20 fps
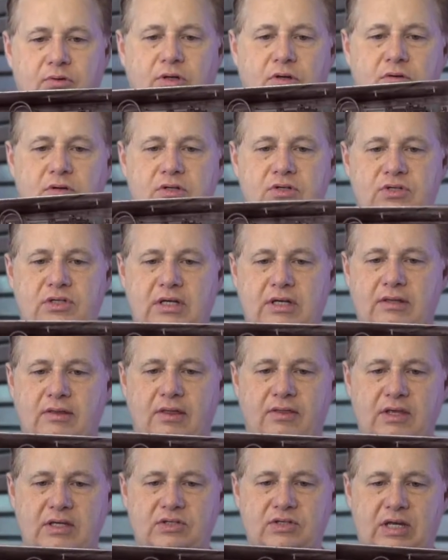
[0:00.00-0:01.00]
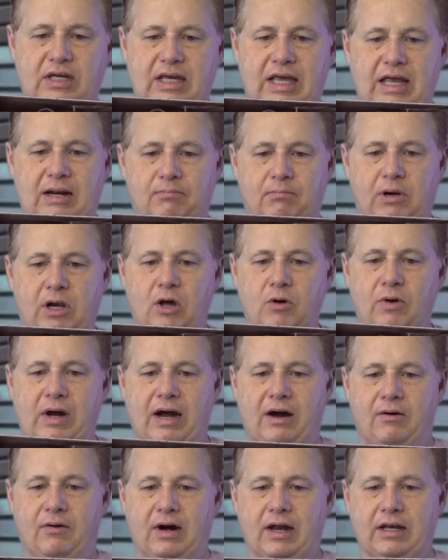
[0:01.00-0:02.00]
You can see that this thing had a
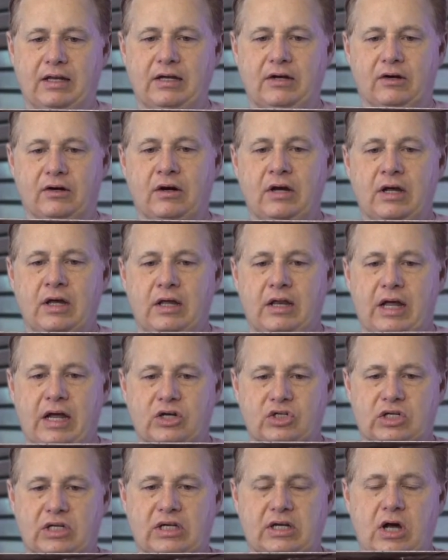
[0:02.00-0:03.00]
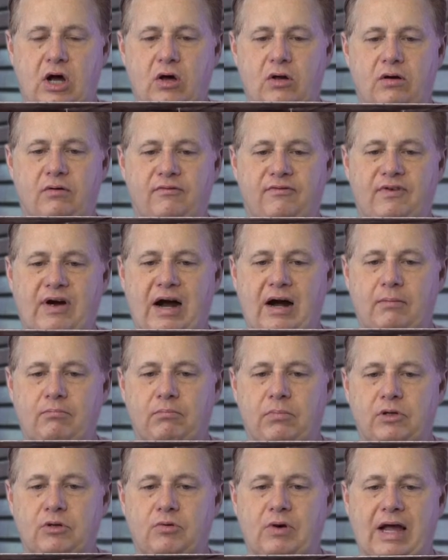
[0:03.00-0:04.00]
blowout right here. It actually caught on fire
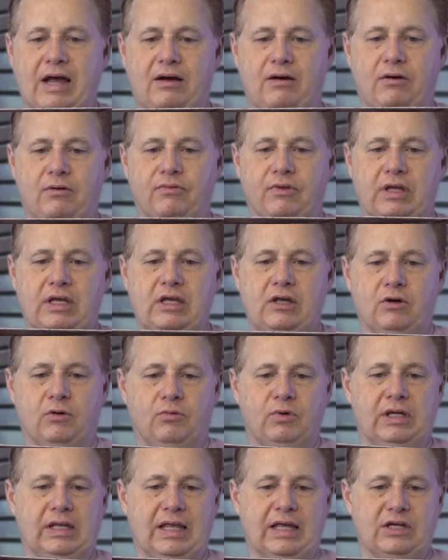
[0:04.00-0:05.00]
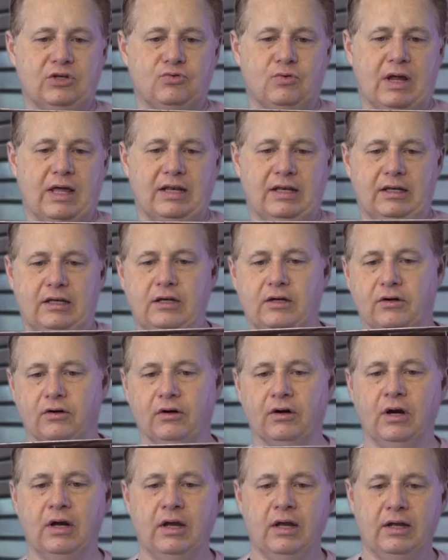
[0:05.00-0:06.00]
and blew out on the heater relays right in here.
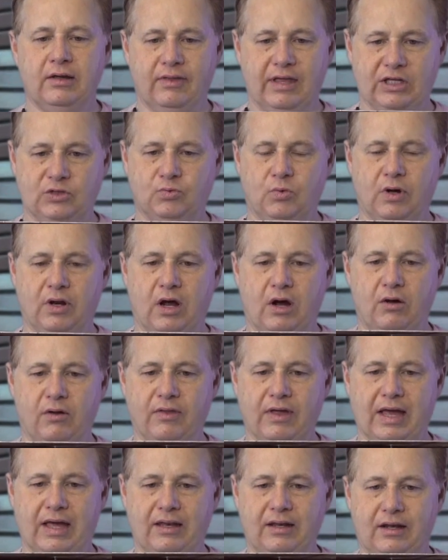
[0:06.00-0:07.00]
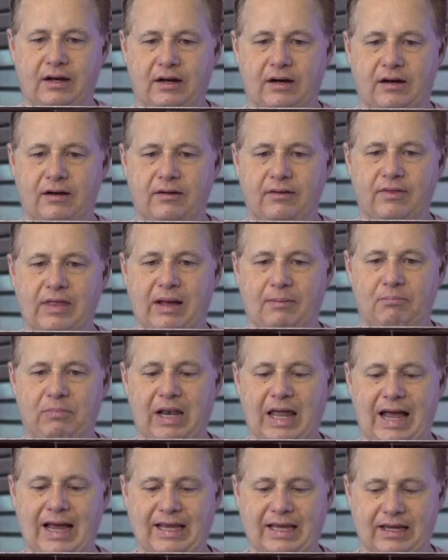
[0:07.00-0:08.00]
That's what all that
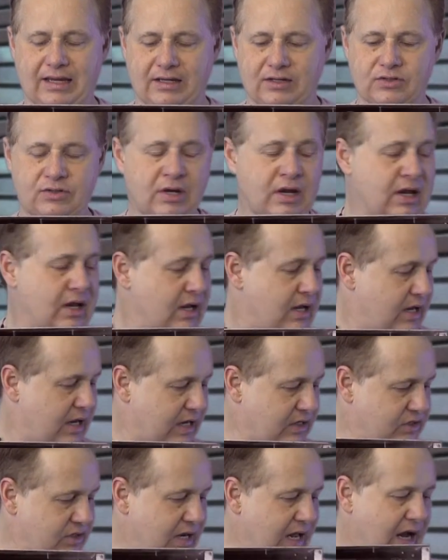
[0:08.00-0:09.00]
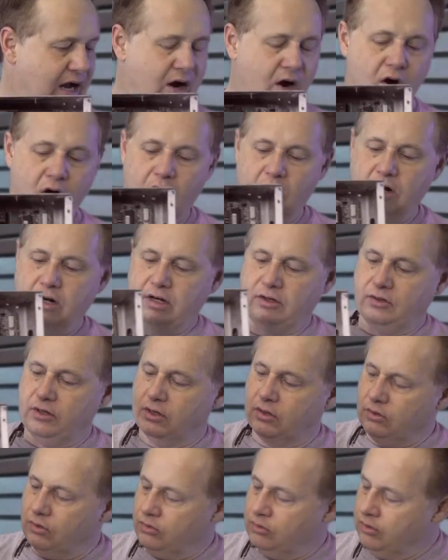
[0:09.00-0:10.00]
black is. It's not hard to
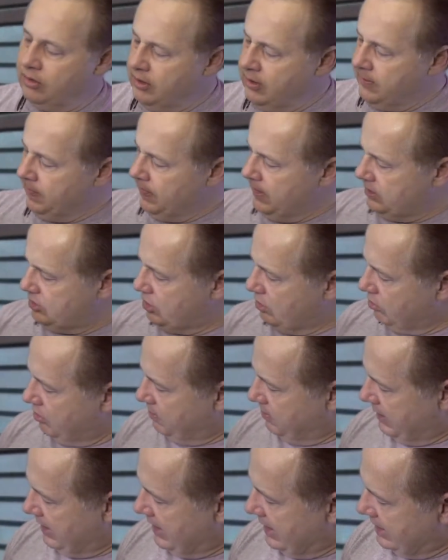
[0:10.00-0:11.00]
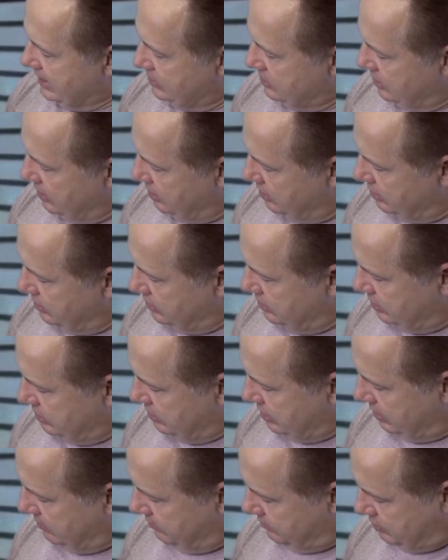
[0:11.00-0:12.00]
do to replace. There's
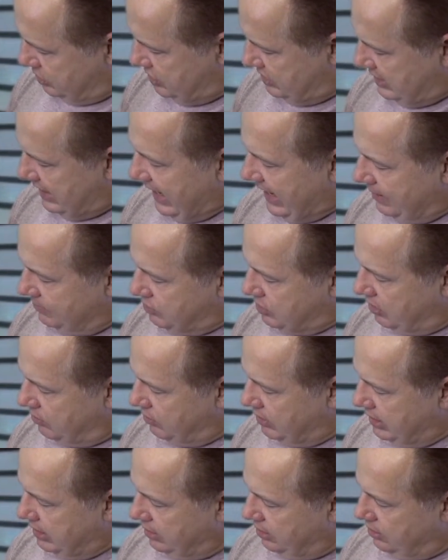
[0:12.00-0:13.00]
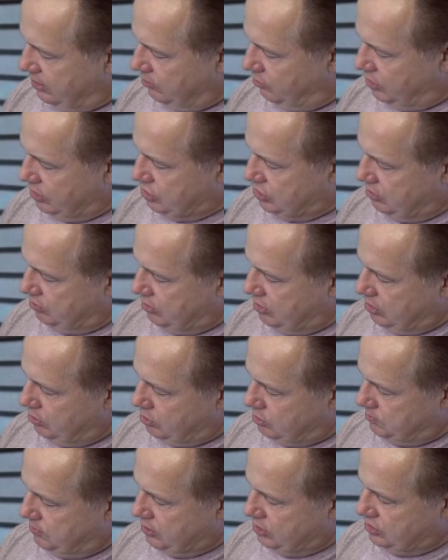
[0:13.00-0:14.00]
some snaps on here, and what you would do
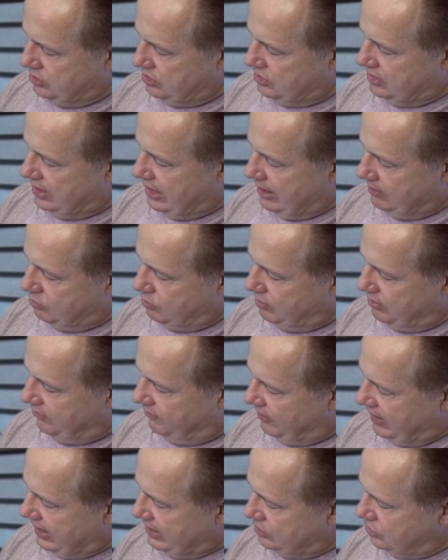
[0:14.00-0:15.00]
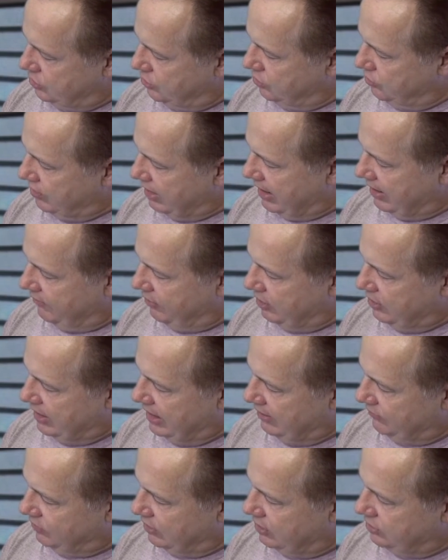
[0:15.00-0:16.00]
is push the snaps with a flat screwdriver. You
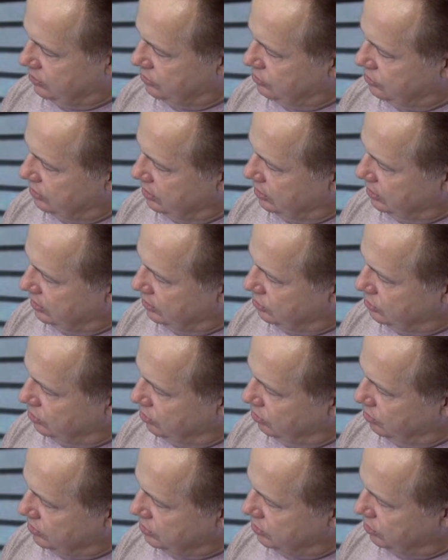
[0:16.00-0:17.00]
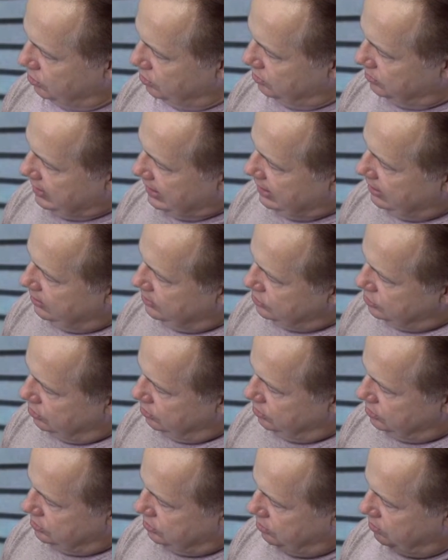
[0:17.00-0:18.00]
have to unscrew a screw there,
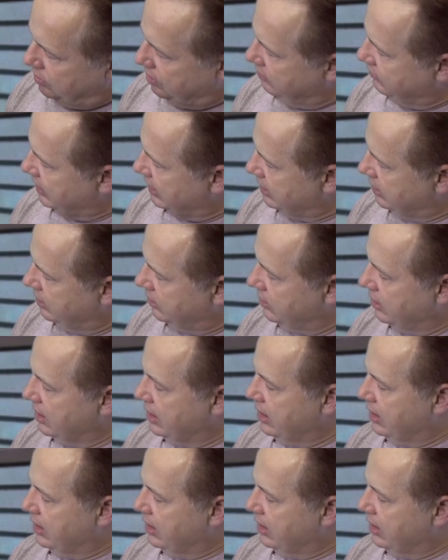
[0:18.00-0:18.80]
unscrew a screw over here.